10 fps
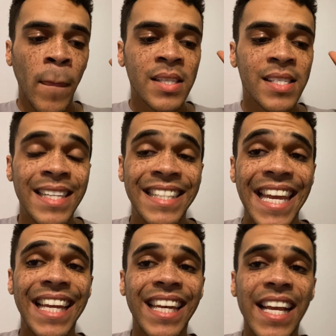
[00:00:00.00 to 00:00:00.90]

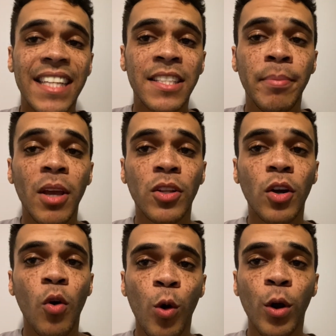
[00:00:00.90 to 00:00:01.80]
Saddiq needs to be on the
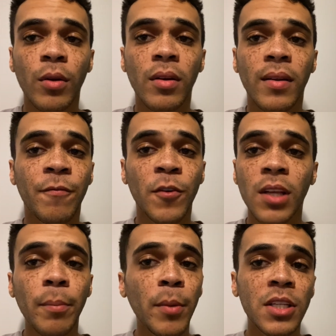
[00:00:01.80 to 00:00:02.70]
court. For
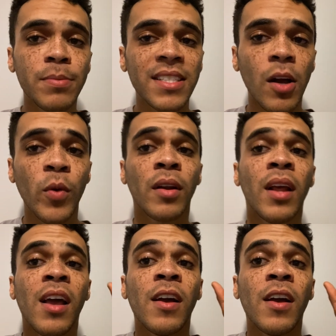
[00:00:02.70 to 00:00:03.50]
some people, this might sound weird.